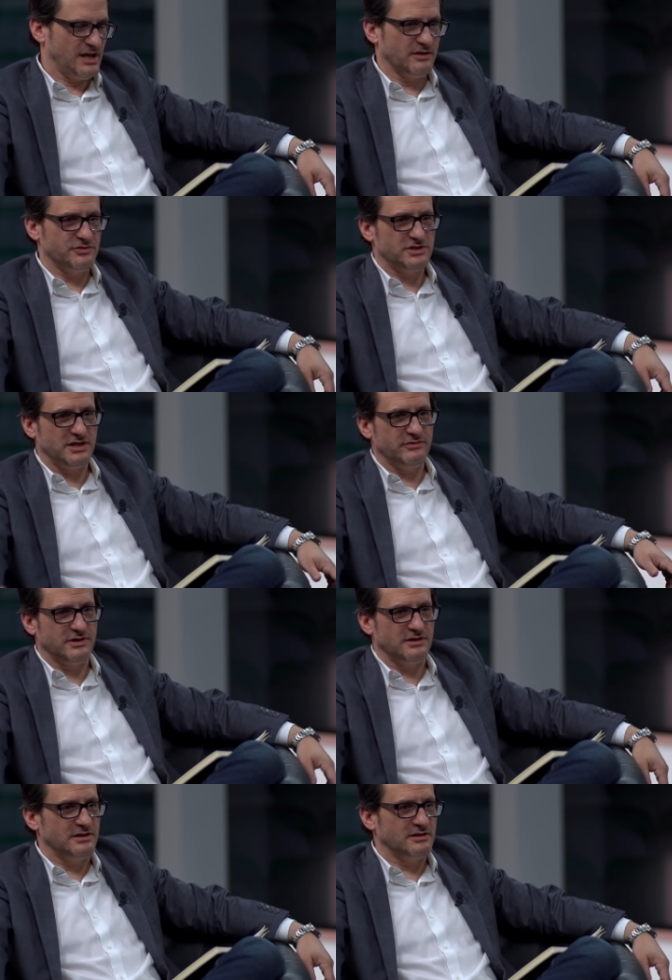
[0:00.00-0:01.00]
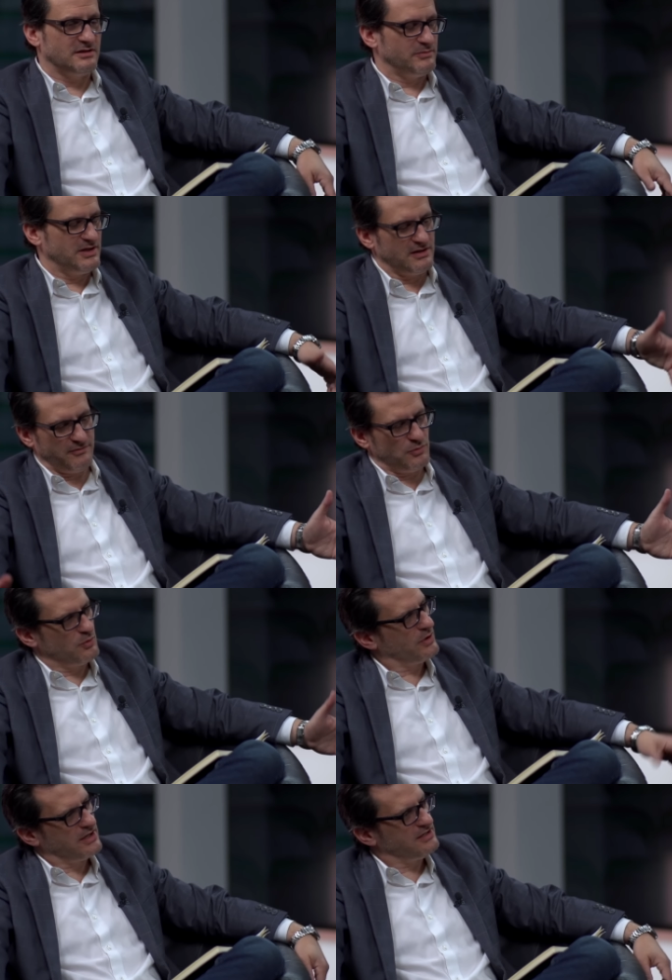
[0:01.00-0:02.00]
television. Even in, in I mean, I've been
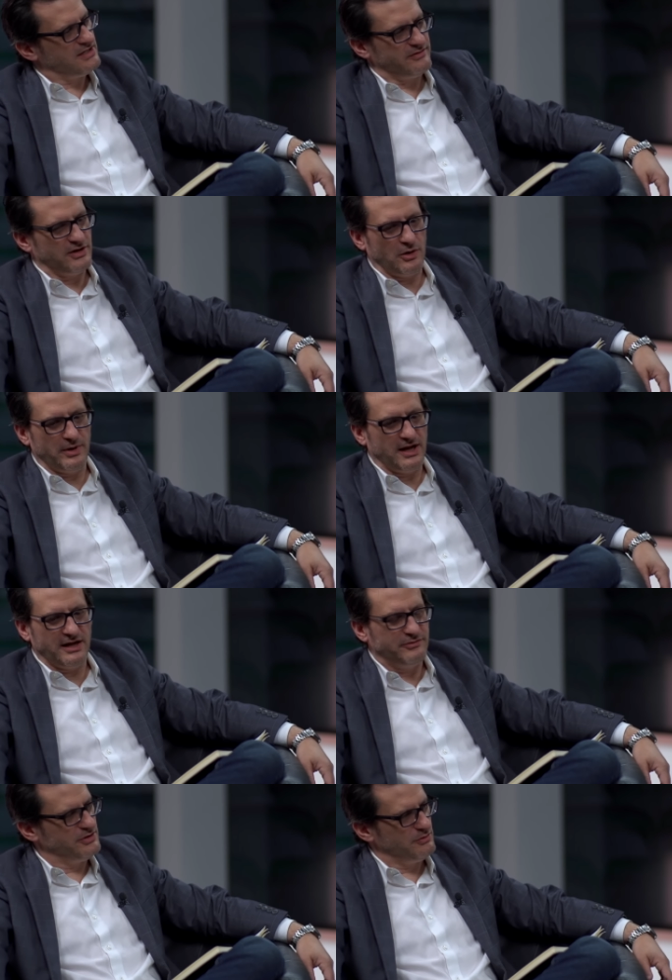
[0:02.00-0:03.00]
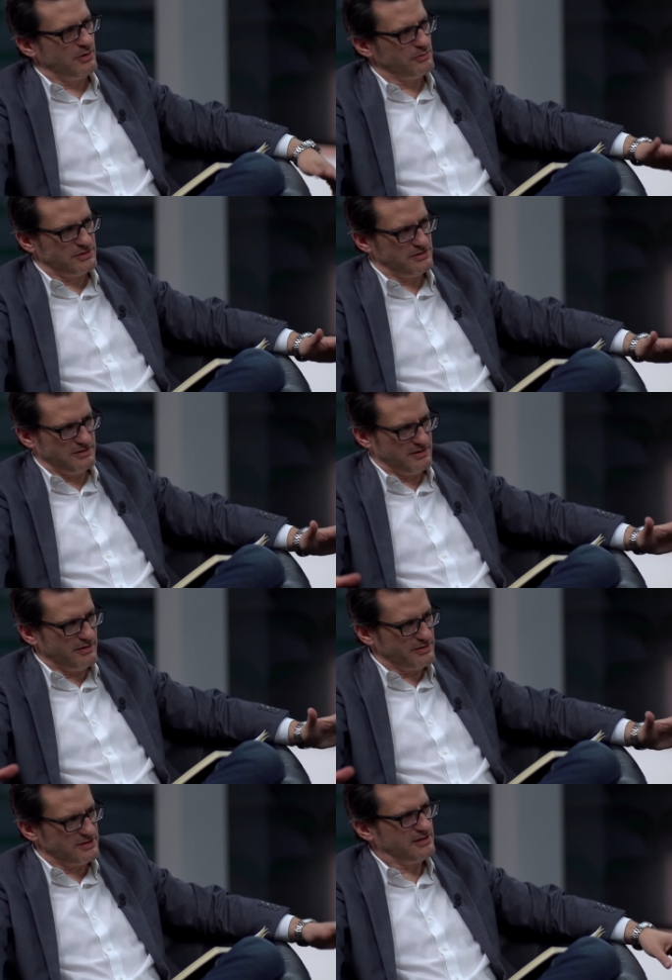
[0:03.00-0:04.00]
working in TV all my life, and you always
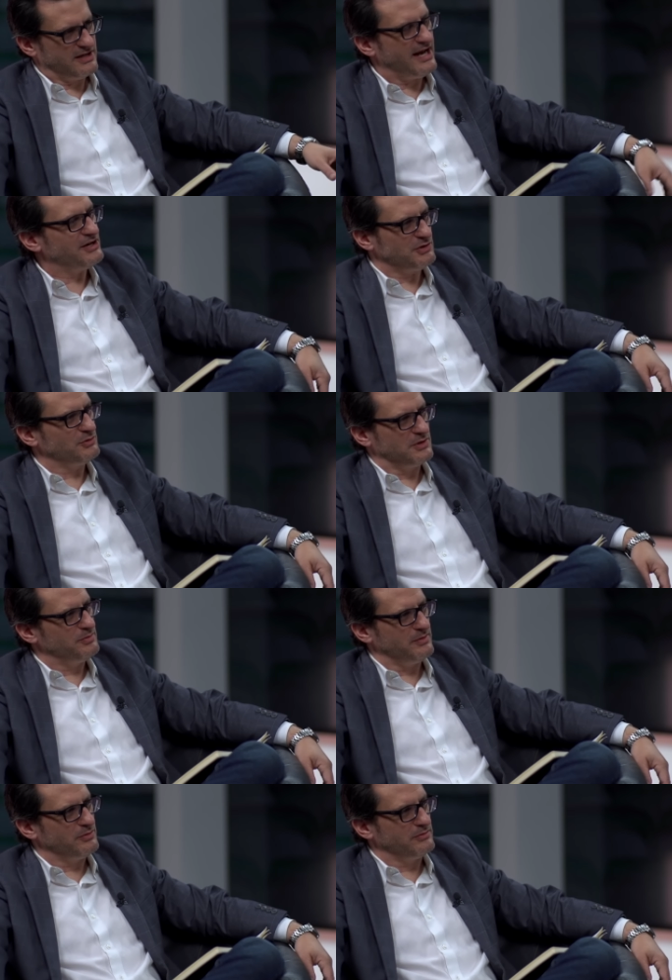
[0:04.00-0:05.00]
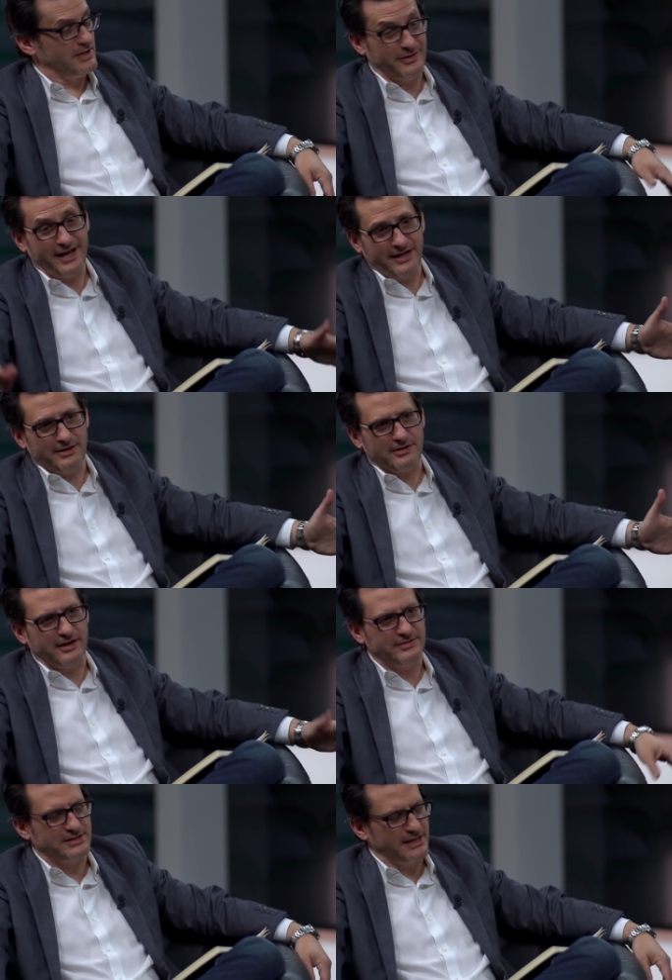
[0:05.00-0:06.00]
there is a connection with the people. You know, not here,
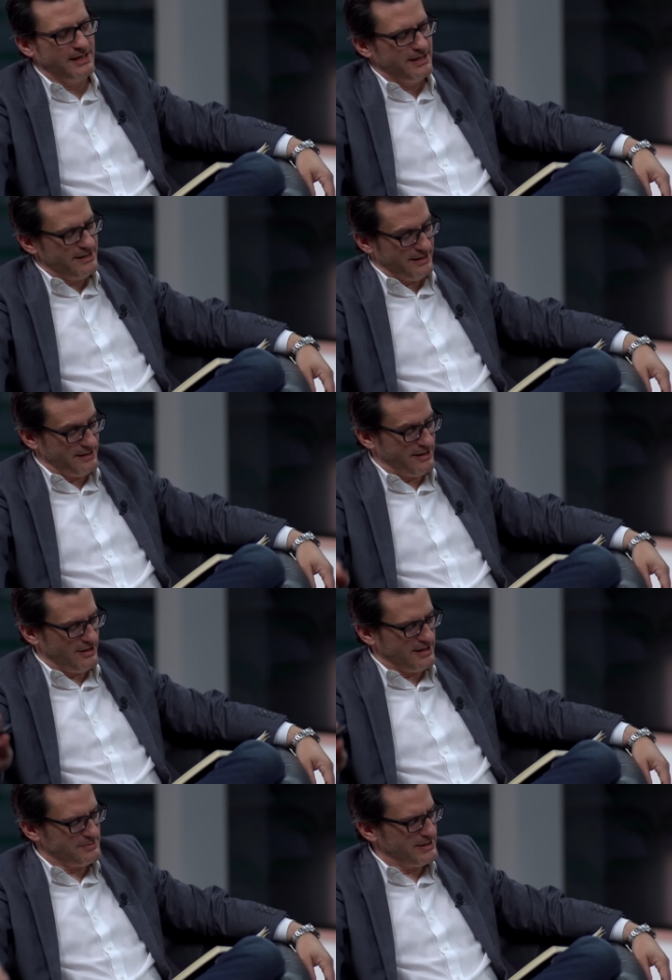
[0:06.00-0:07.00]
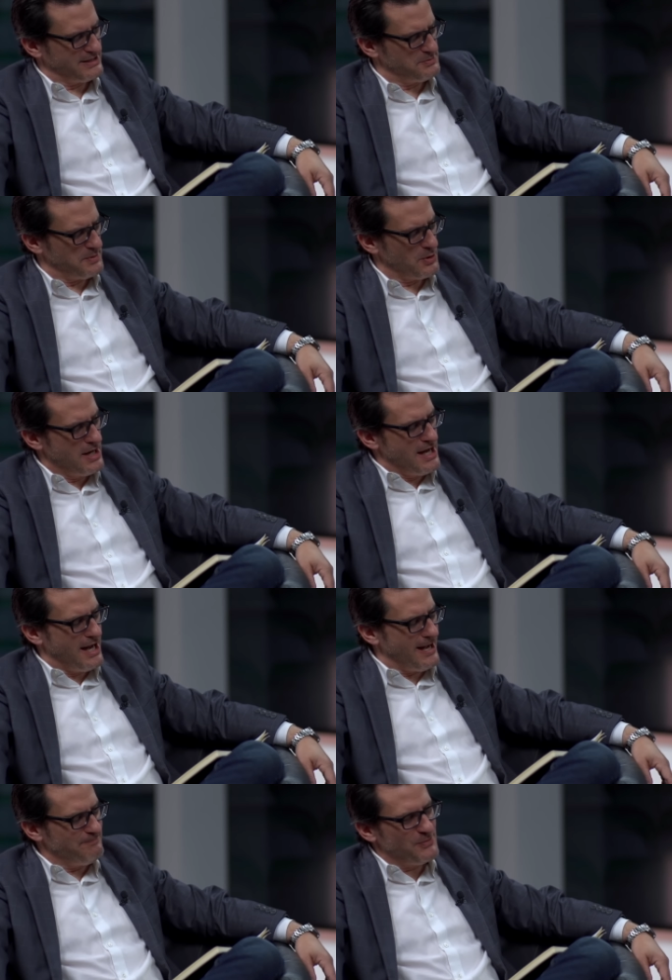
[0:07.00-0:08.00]
obviously. could care less about these
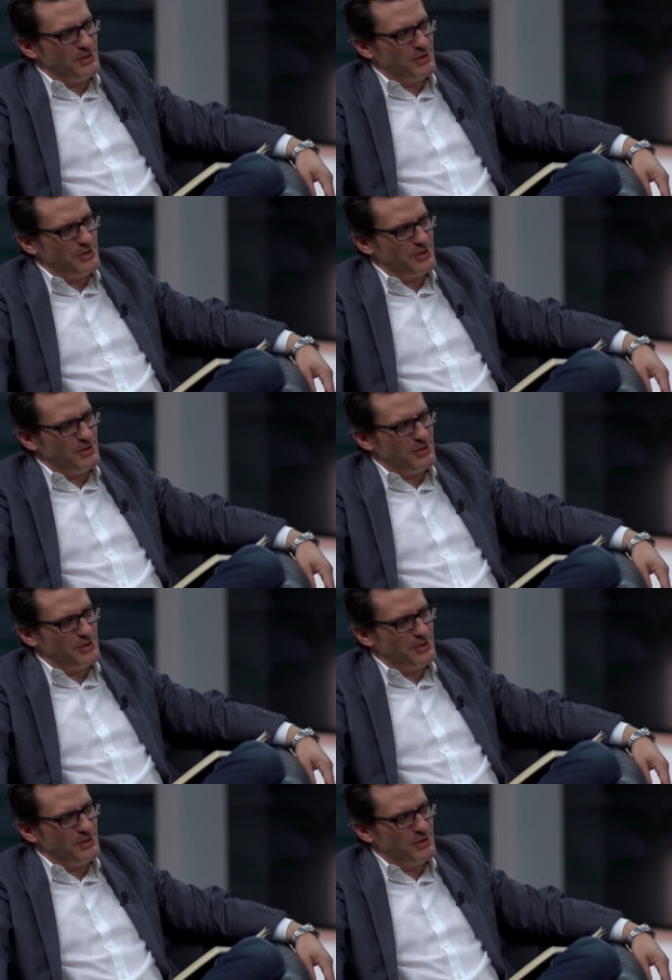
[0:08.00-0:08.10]
people. um,